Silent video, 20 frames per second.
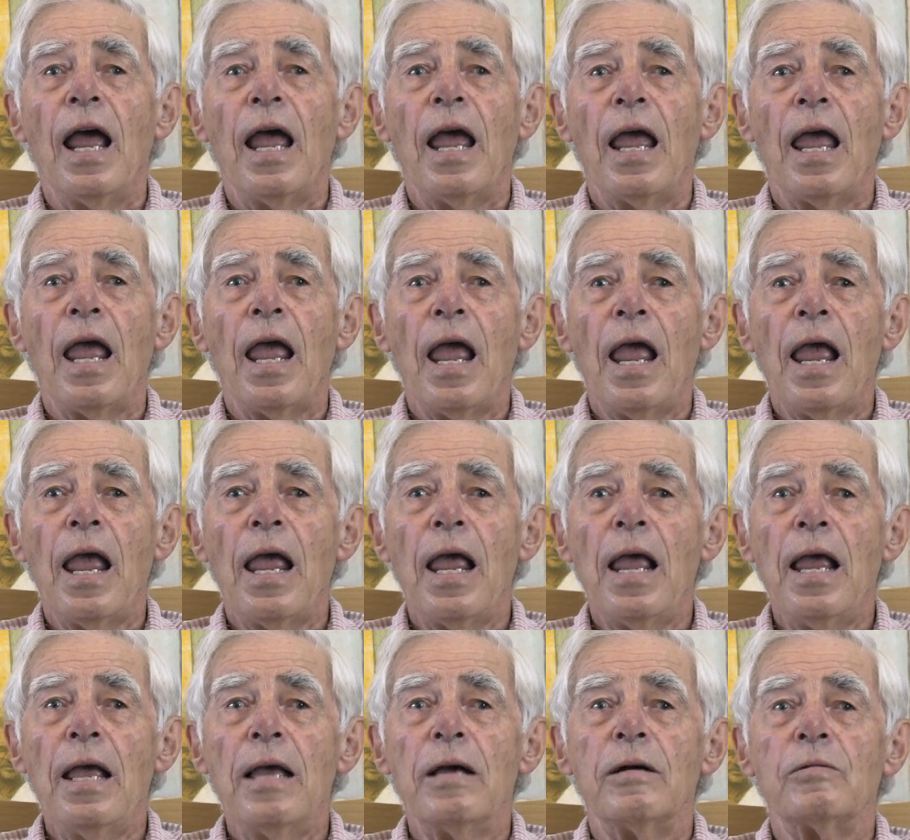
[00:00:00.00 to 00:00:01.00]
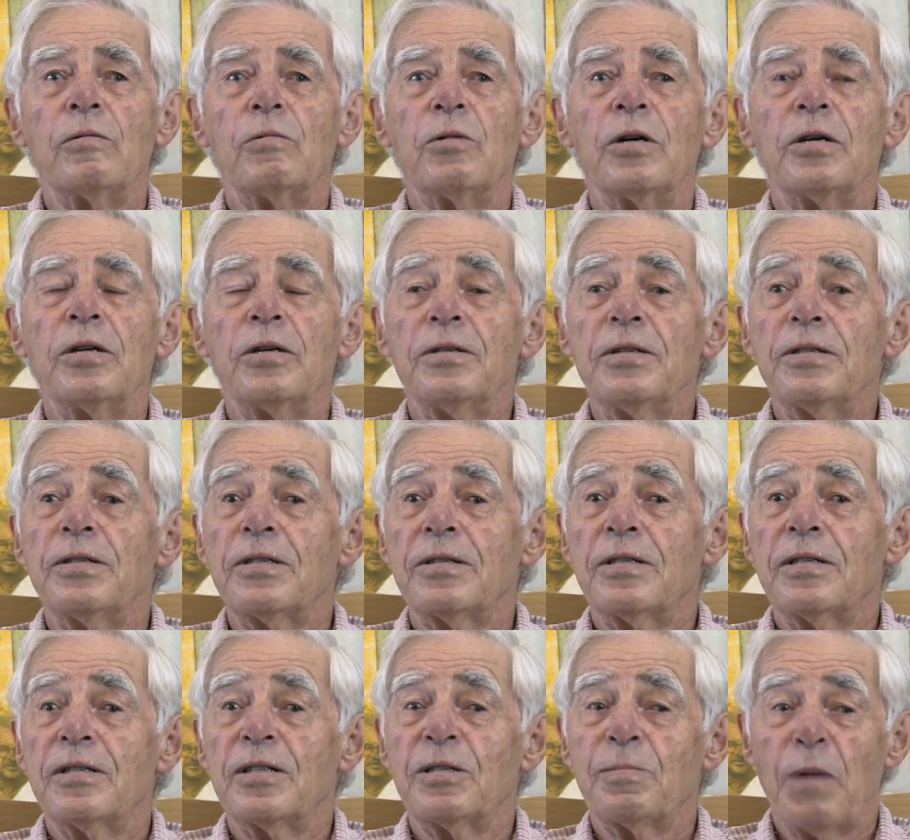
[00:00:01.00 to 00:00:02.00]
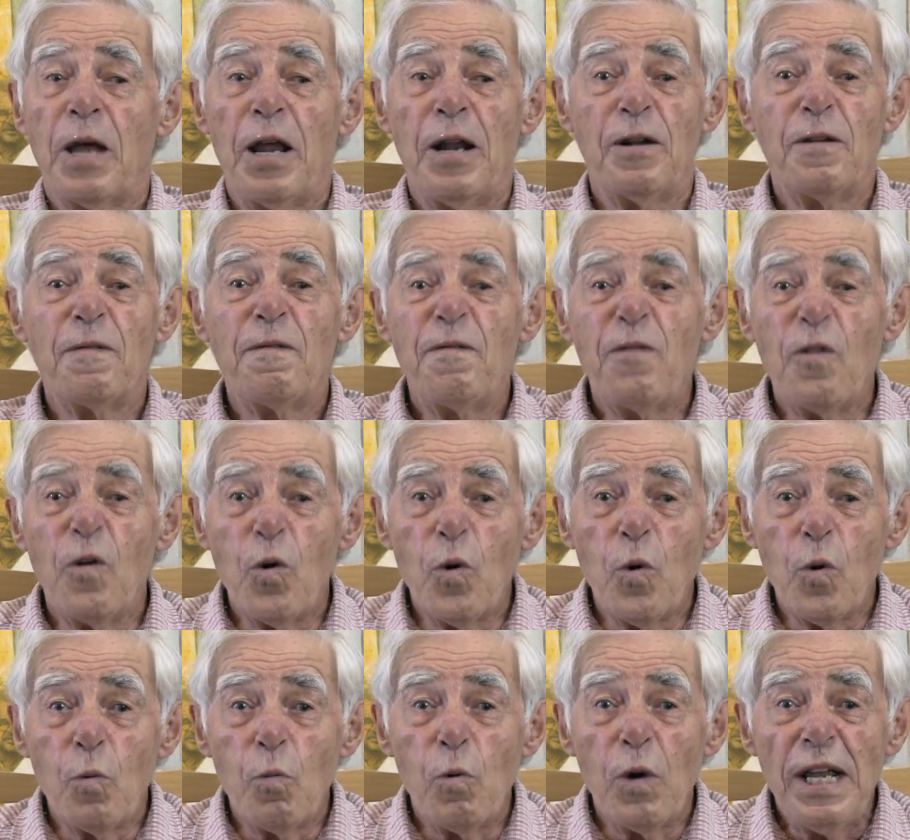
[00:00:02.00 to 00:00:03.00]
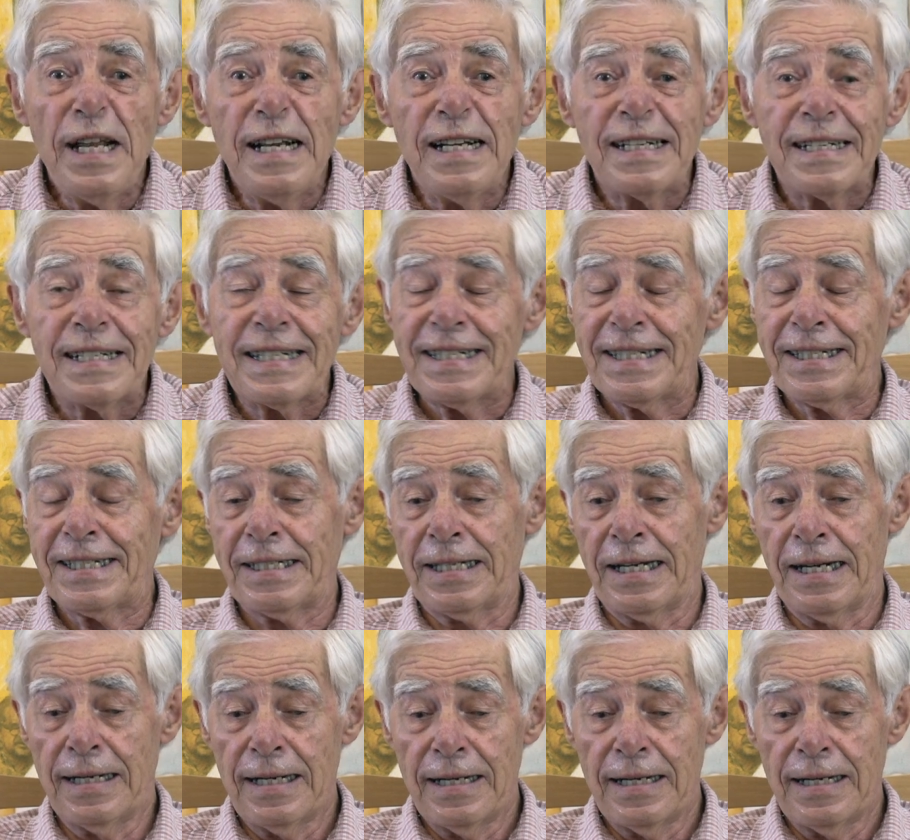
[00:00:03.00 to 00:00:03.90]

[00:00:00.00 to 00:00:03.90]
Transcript: He was to spend four weeks